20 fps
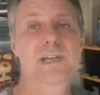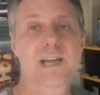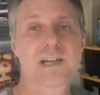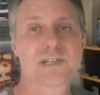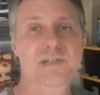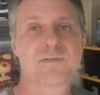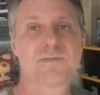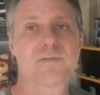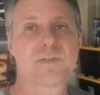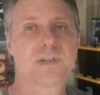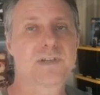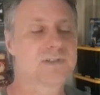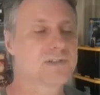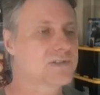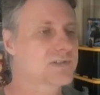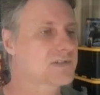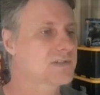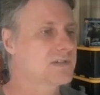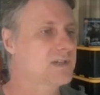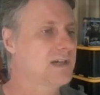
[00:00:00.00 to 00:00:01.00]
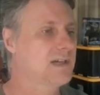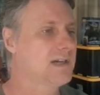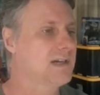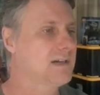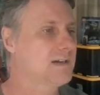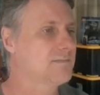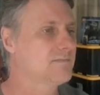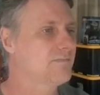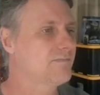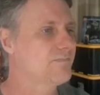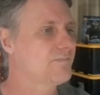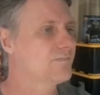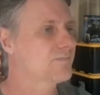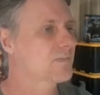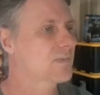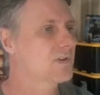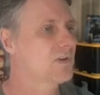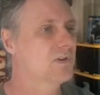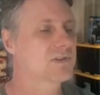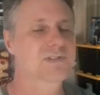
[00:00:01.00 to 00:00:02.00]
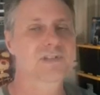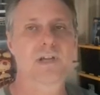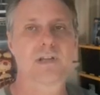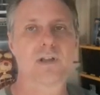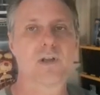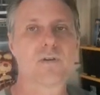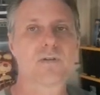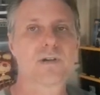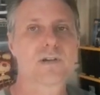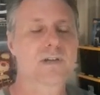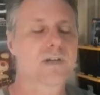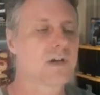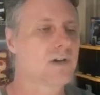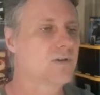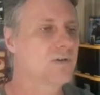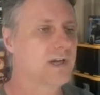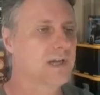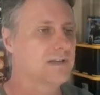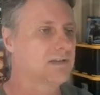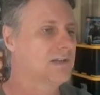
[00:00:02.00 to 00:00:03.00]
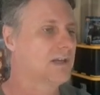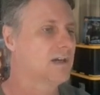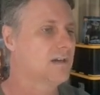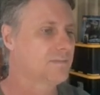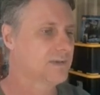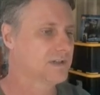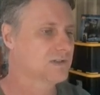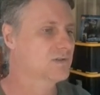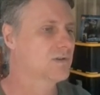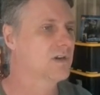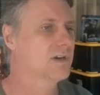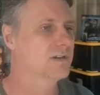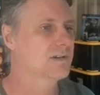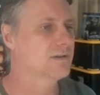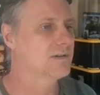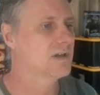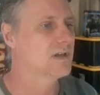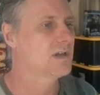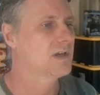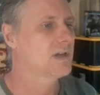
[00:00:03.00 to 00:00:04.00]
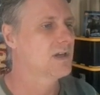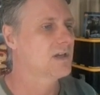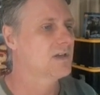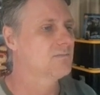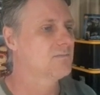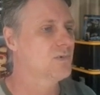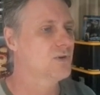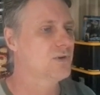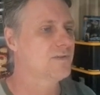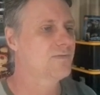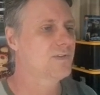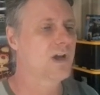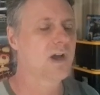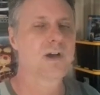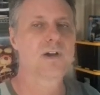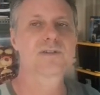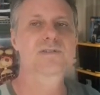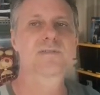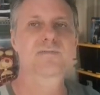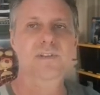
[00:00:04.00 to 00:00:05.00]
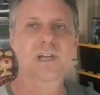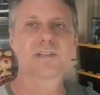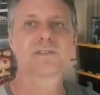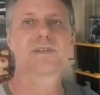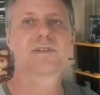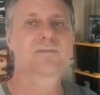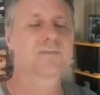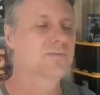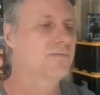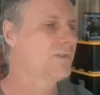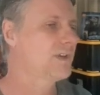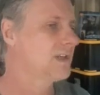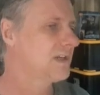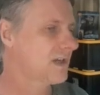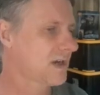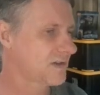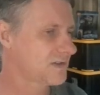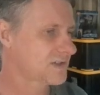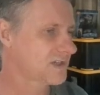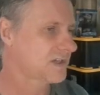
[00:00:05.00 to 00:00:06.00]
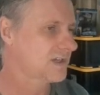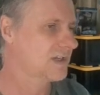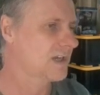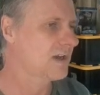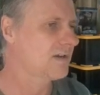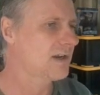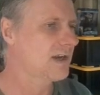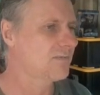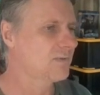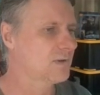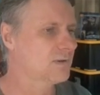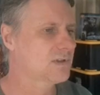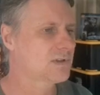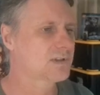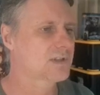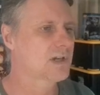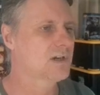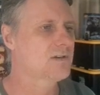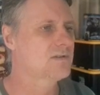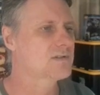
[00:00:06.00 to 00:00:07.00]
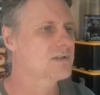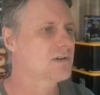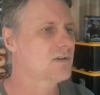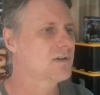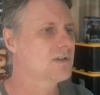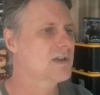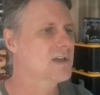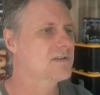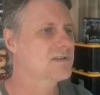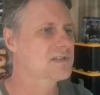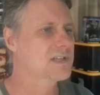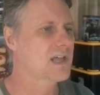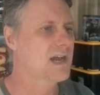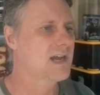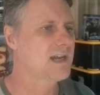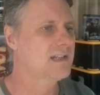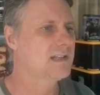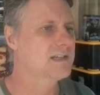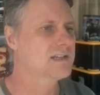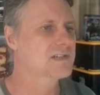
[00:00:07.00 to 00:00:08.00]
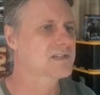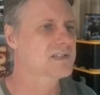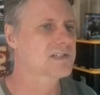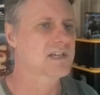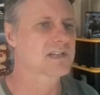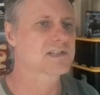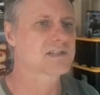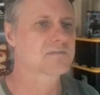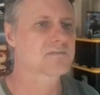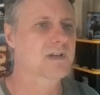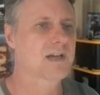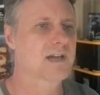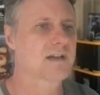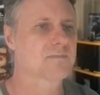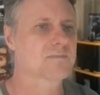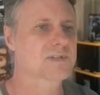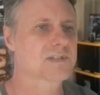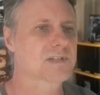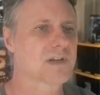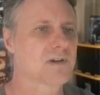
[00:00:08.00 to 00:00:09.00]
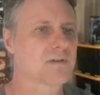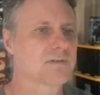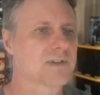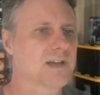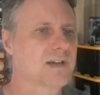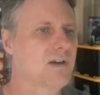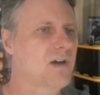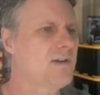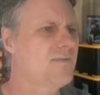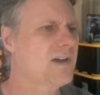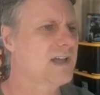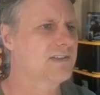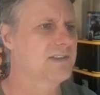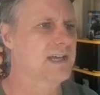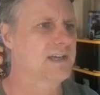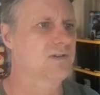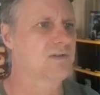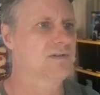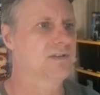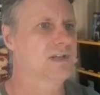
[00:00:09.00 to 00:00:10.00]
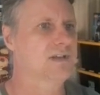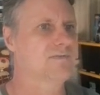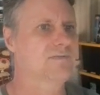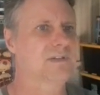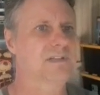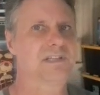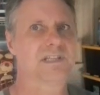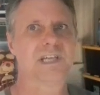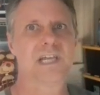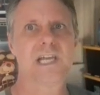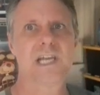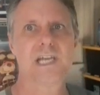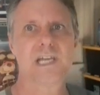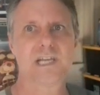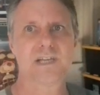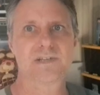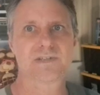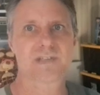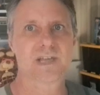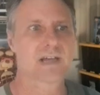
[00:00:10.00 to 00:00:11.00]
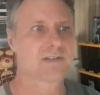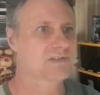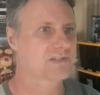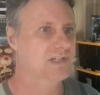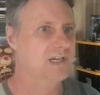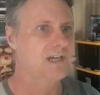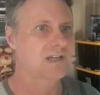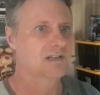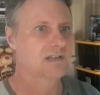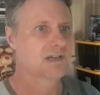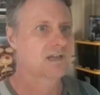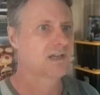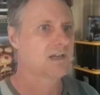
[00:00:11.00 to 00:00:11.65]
action figures not so long ago, and I've been trying to move those. I've done different videos, so you can go and have a look at those. Oh, there's the Alias sets sold. Now, I've had that on there for years, that set,